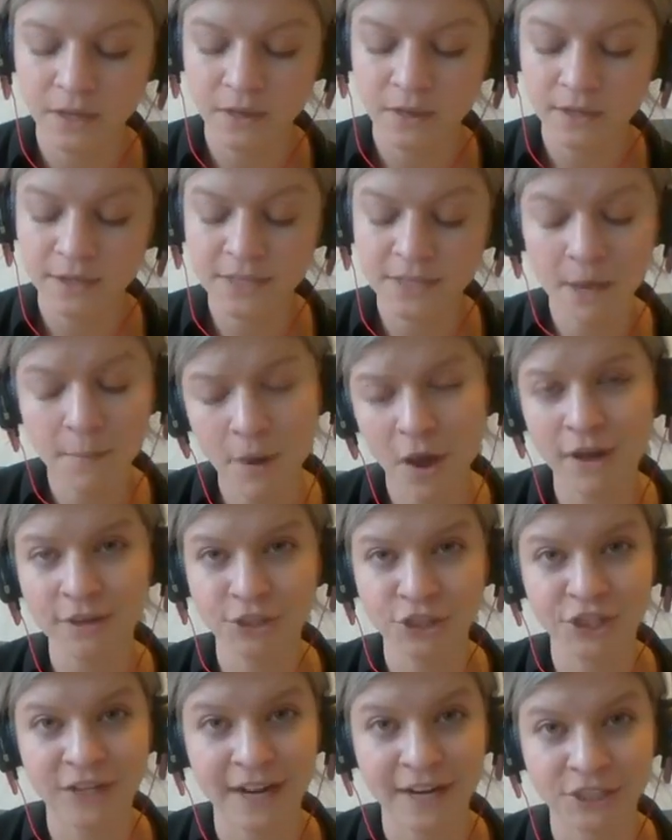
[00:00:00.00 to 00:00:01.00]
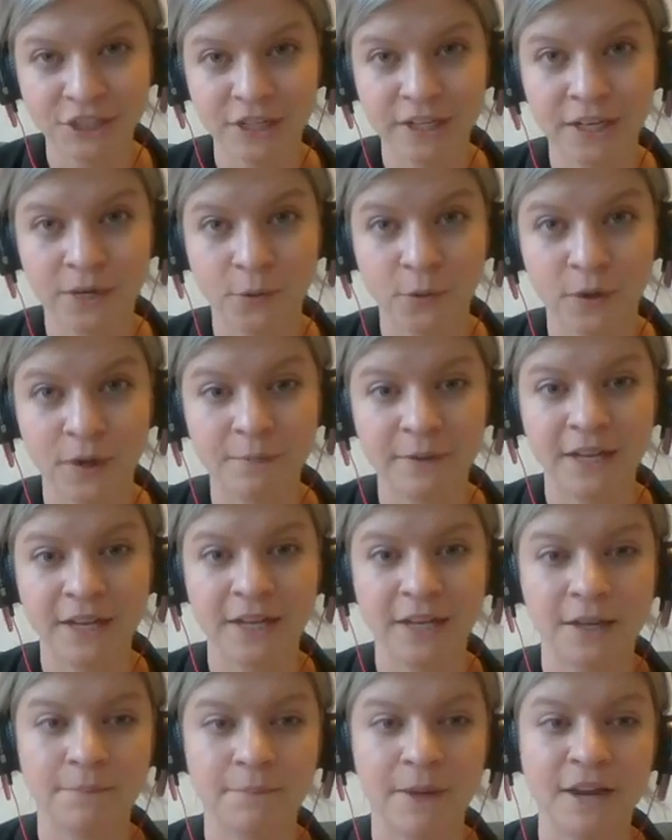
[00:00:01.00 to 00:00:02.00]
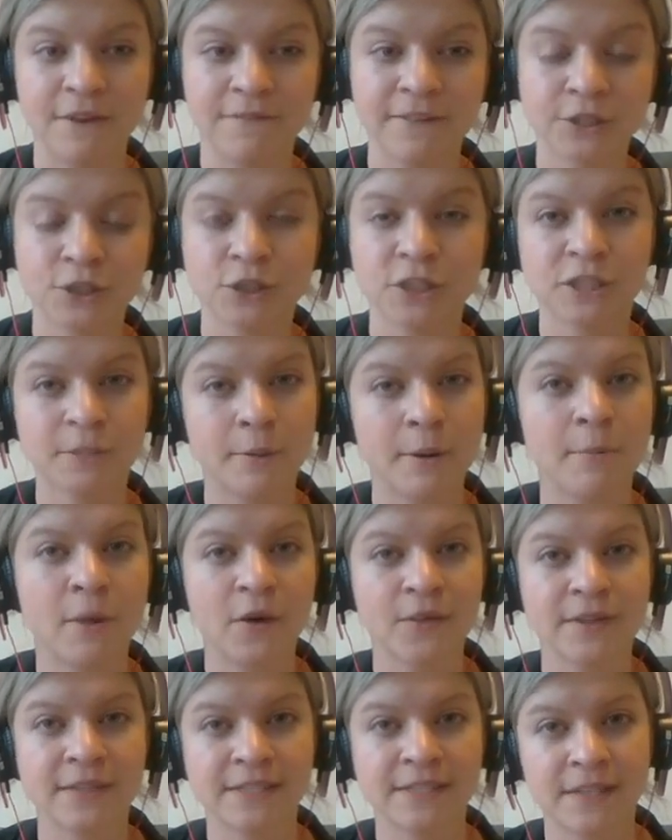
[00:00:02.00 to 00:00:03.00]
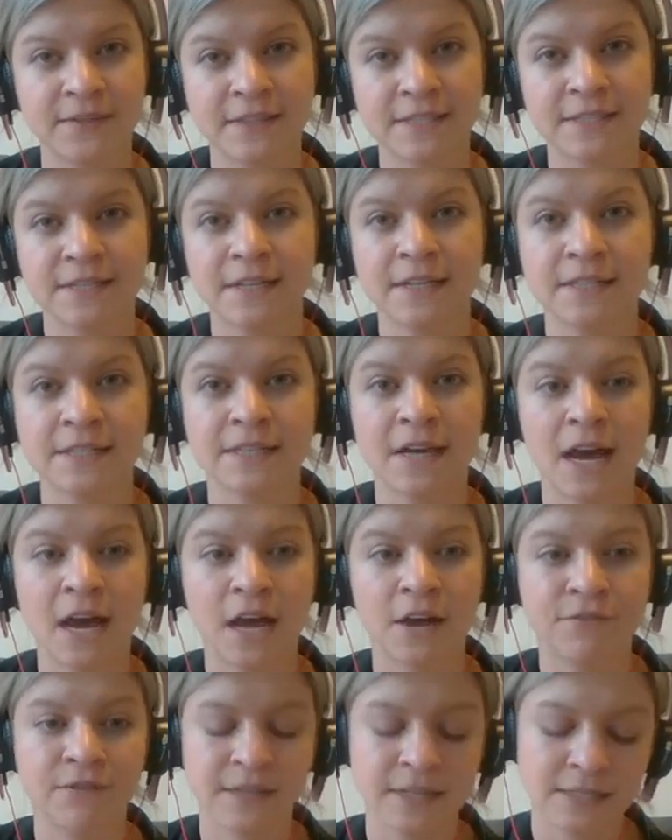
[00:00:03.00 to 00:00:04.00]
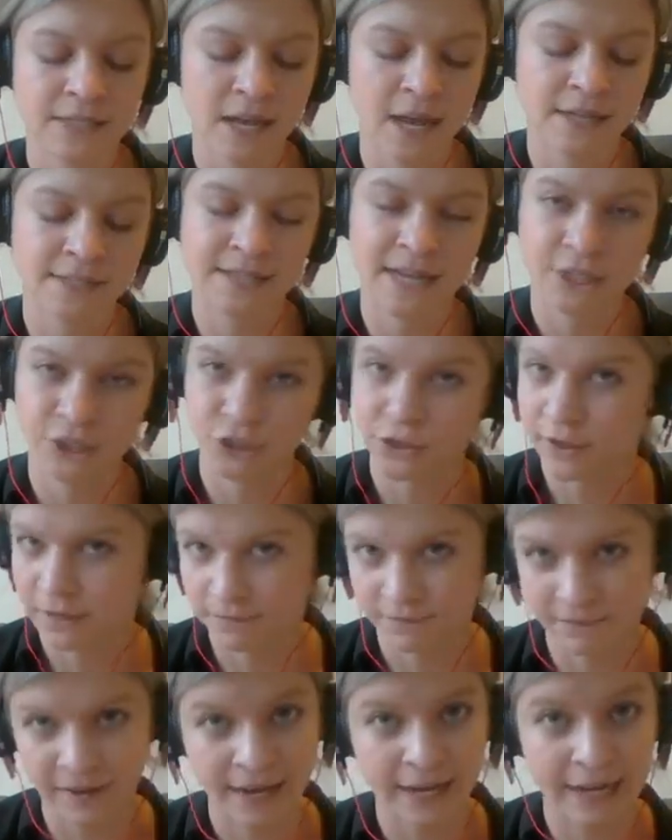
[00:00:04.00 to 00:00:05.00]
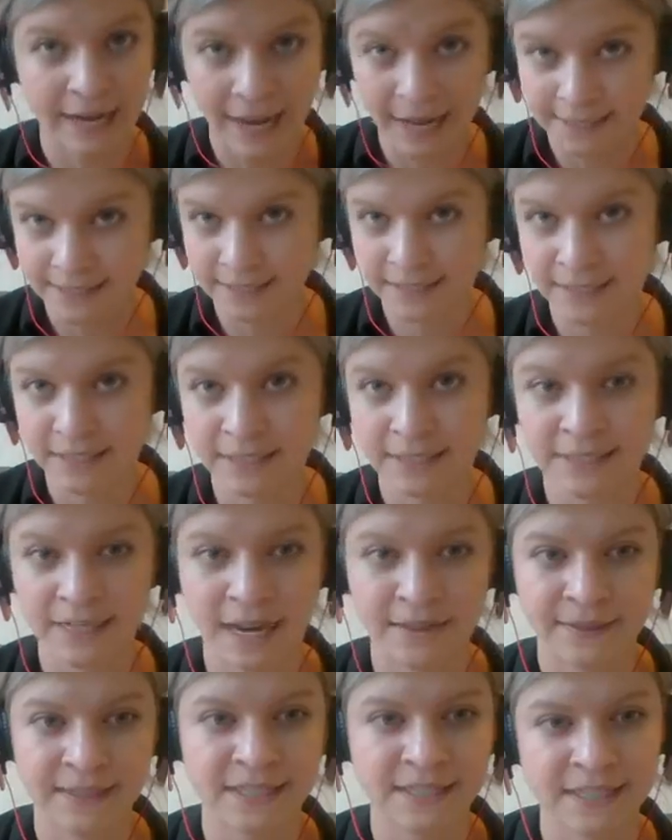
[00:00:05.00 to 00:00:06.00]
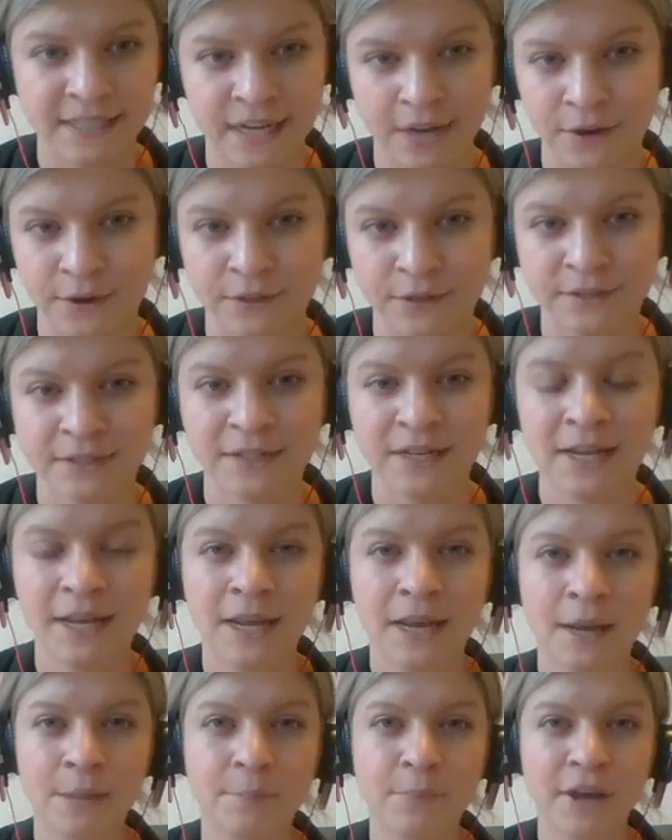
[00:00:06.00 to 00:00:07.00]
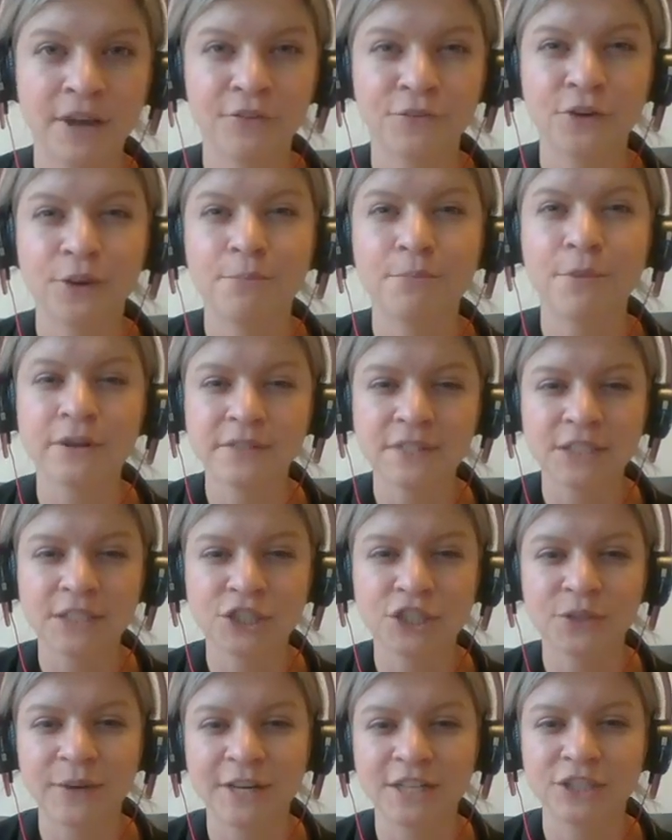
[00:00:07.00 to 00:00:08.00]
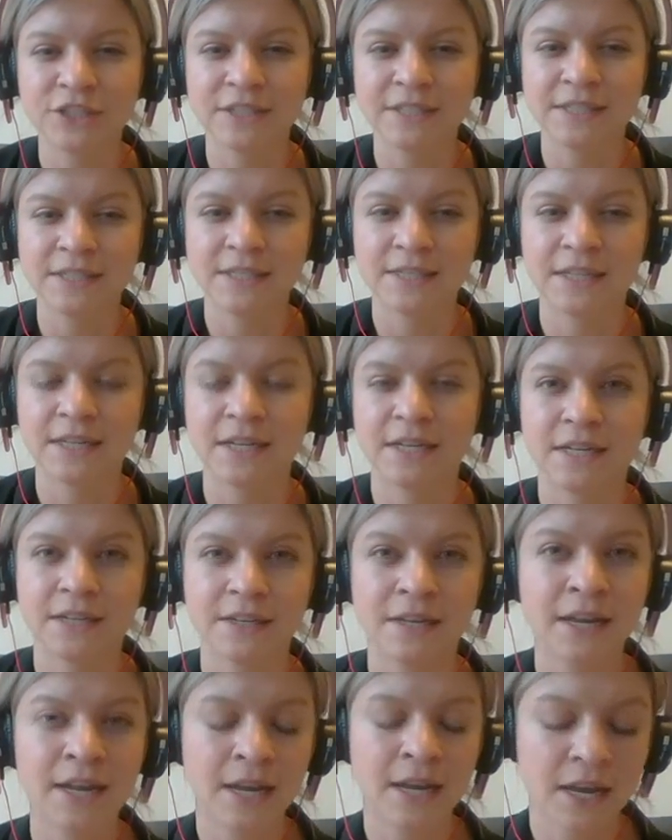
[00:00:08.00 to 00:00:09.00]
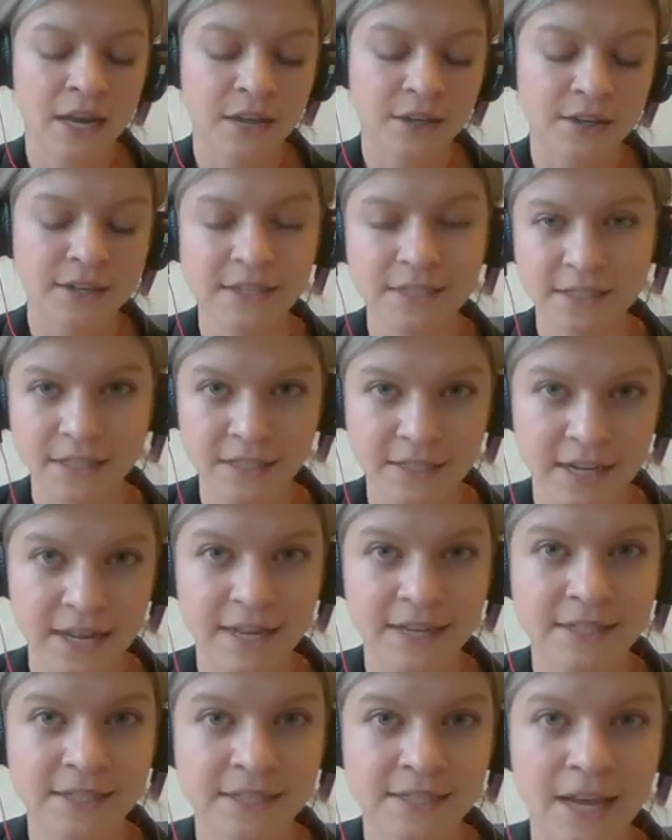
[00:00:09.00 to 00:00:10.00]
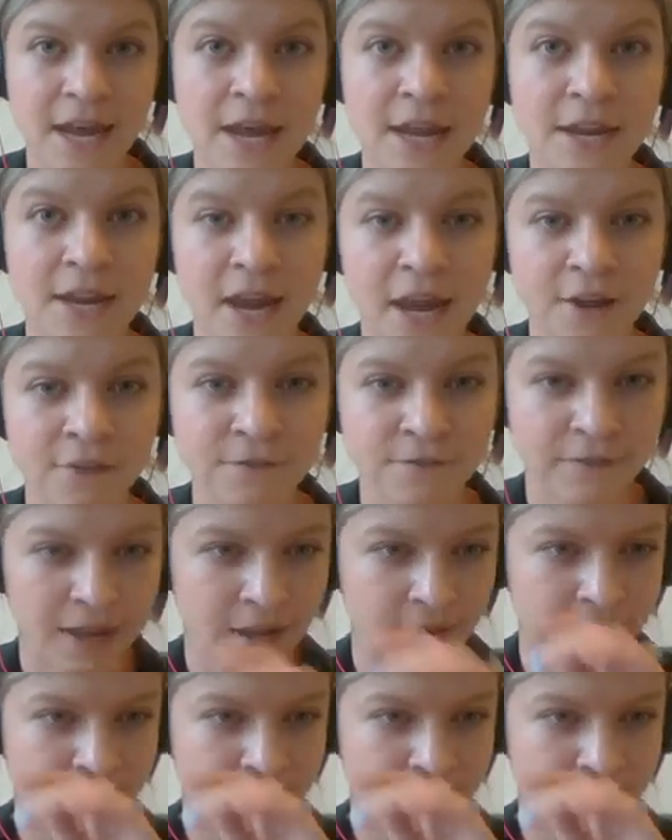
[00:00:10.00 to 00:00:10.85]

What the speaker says: some oxygenation would be beneficial to promote the synthesis of these unsaturated fatty acids and these sterols. But for most situations, the yeast contains enough of